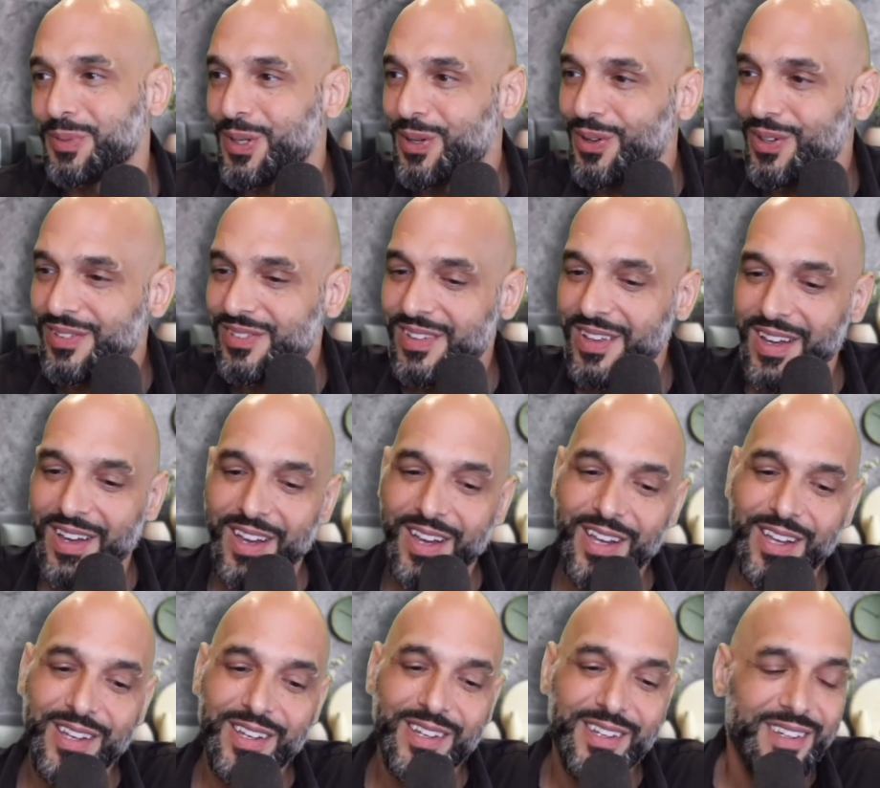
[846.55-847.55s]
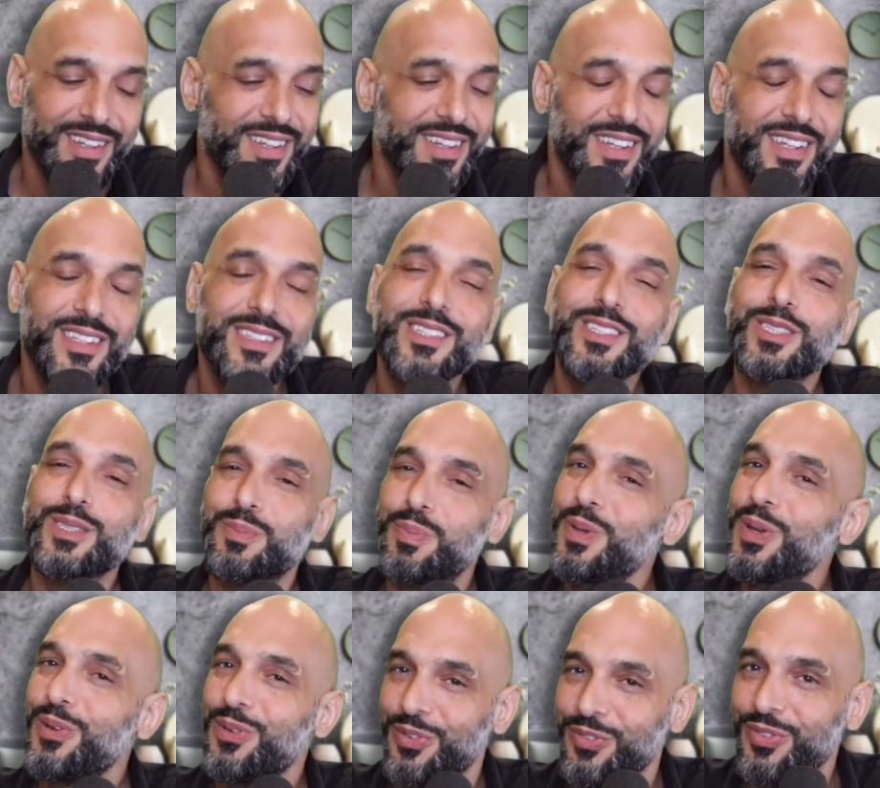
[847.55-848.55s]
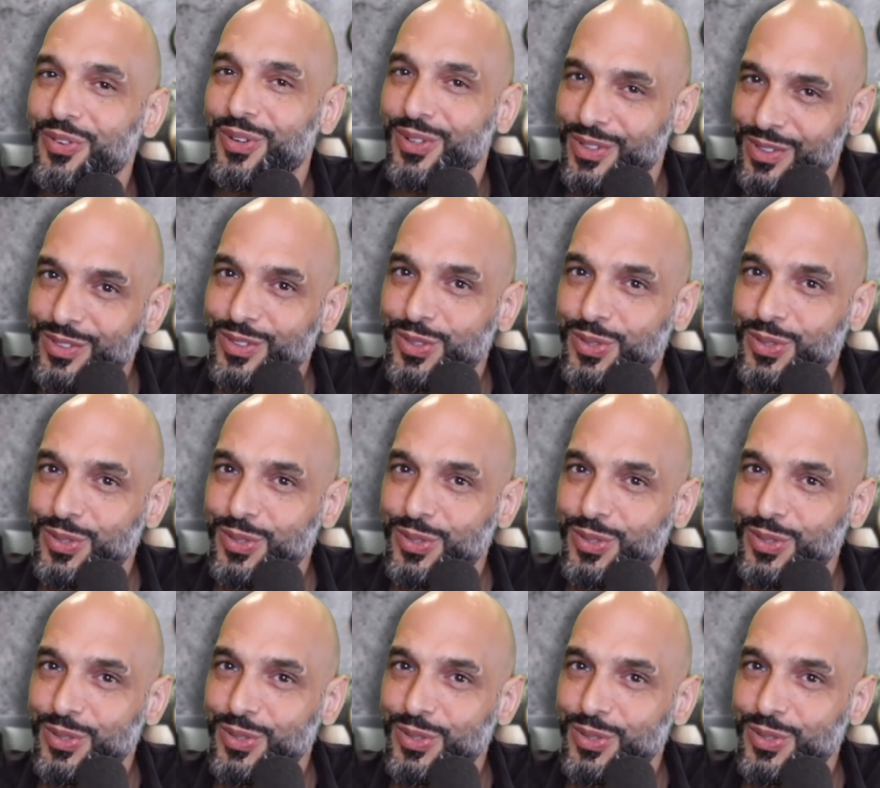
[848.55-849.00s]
because it's just beautiful.